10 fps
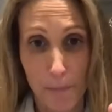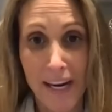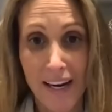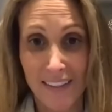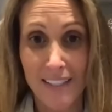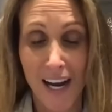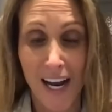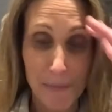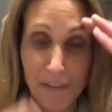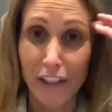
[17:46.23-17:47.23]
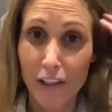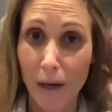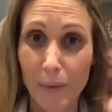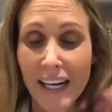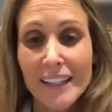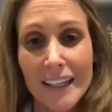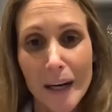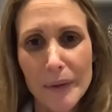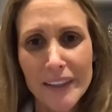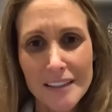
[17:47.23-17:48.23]
of betrayal, questioning
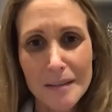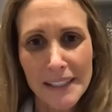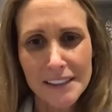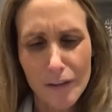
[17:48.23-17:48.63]
her motives